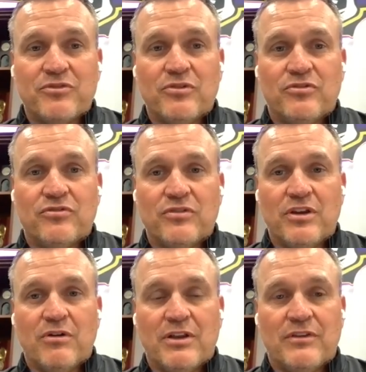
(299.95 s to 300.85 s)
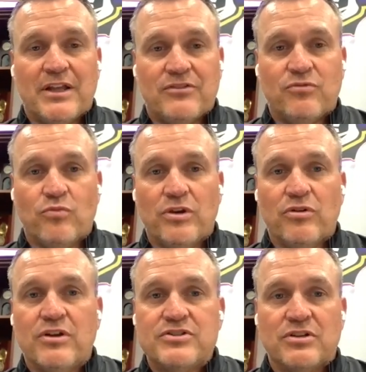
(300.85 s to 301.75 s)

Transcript: So it's, that's really going to